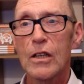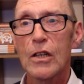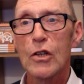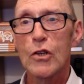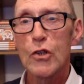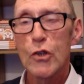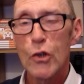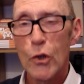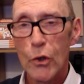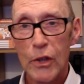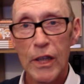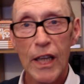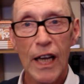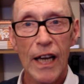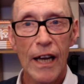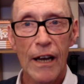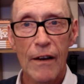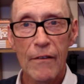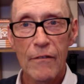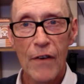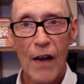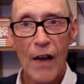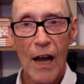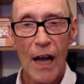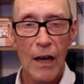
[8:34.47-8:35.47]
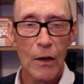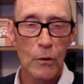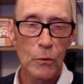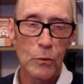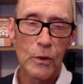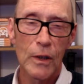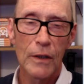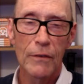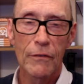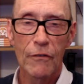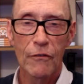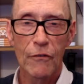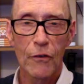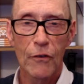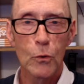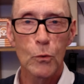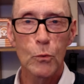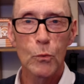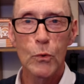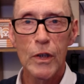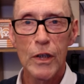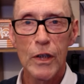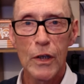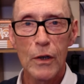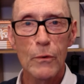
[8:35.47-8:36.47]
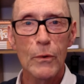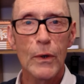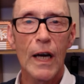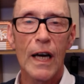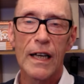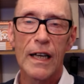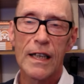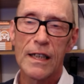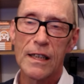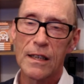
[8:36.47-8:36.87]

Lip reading: Should they have held a full UK